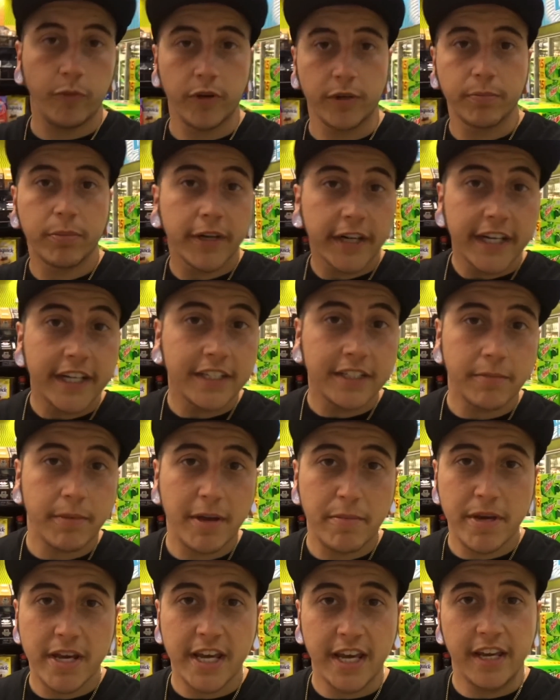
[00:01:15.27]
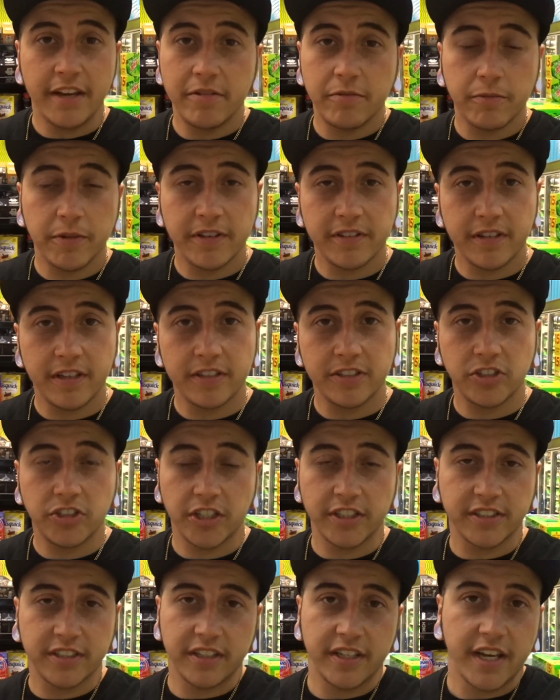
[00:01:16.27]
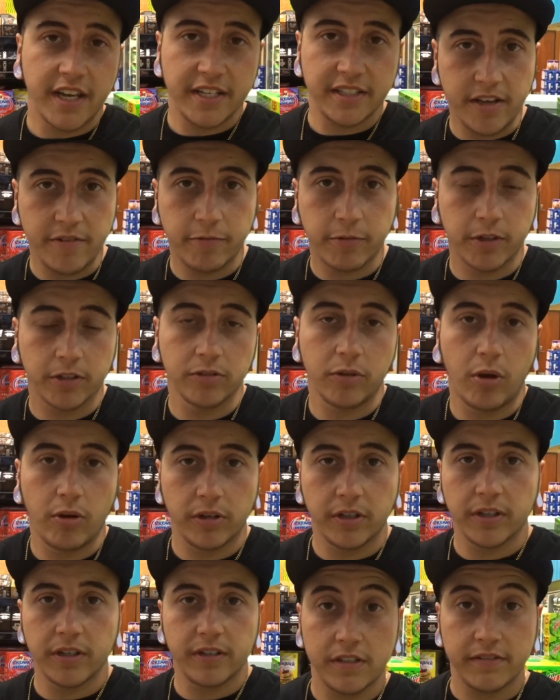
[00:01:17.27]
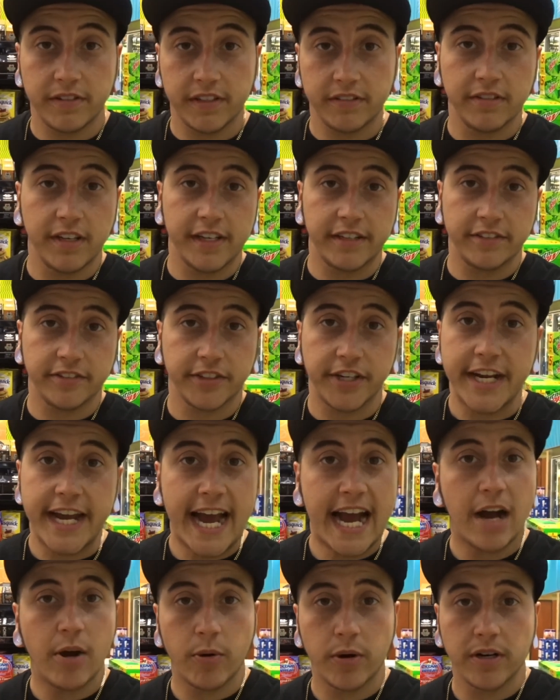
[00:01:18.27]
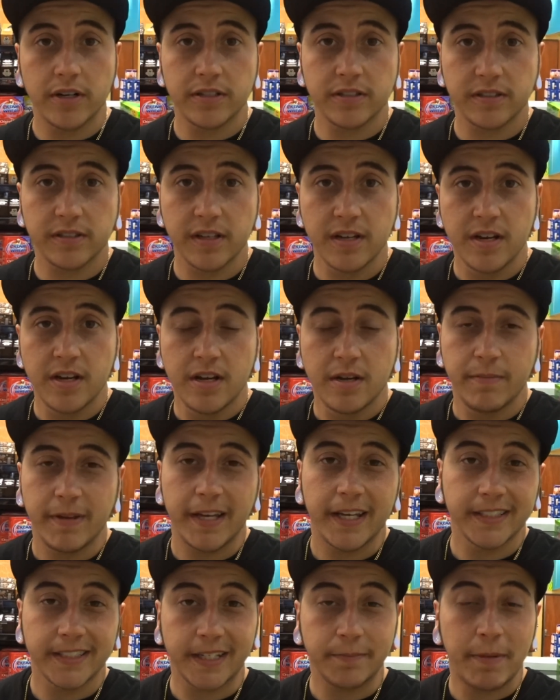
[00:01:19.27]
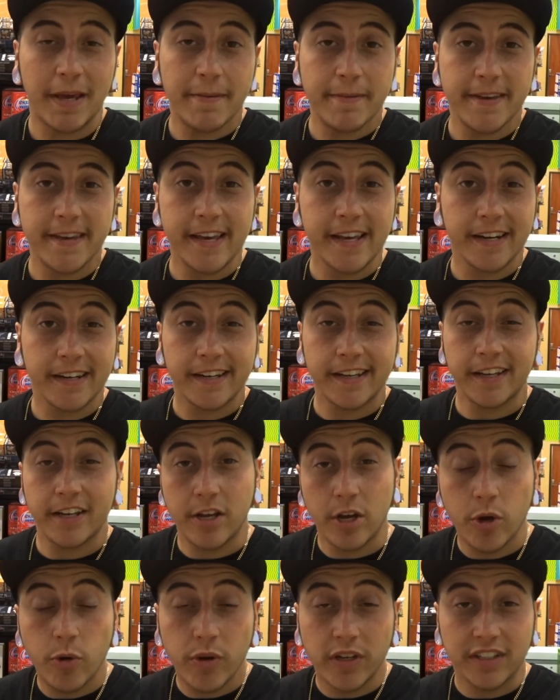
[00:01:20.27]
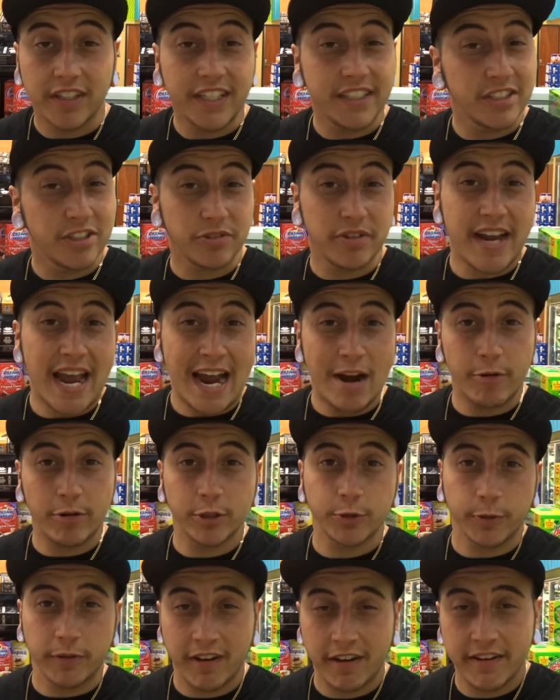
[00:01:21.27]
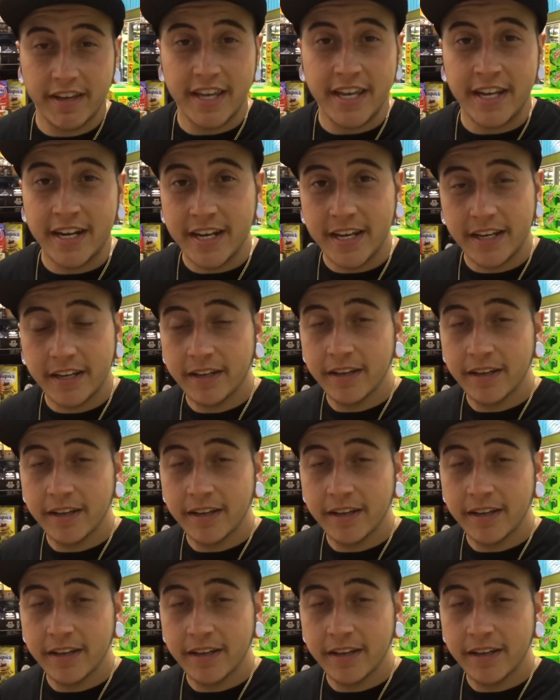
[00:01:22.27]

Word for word: We're bringing the baby kitten with us just in case for longer than like three hours. Because a baby kitten could go at least three hours without eating.